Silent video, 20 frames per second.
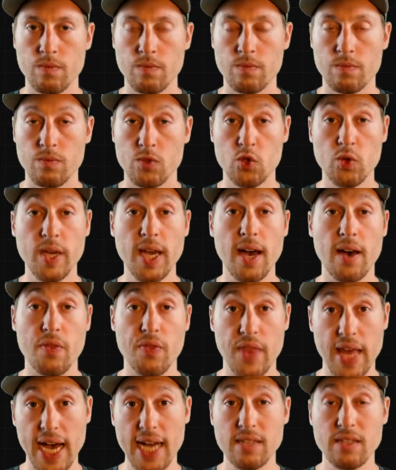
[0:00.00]
So yeah,
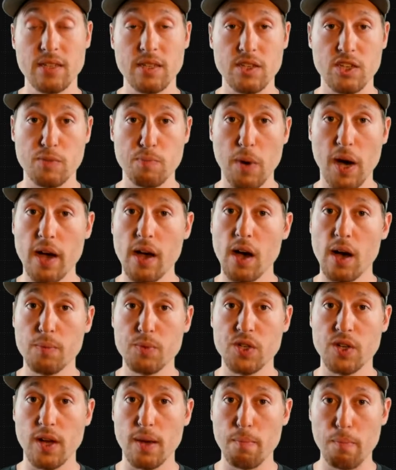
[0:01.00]
that's the SPY
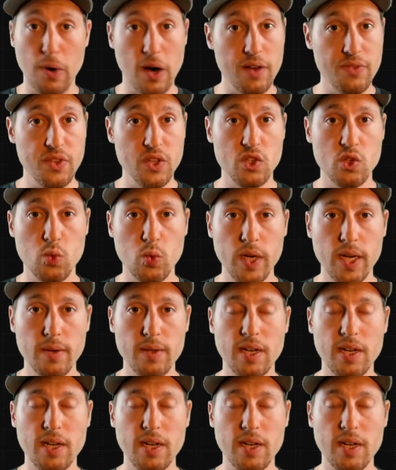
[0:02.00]
option I bought this week.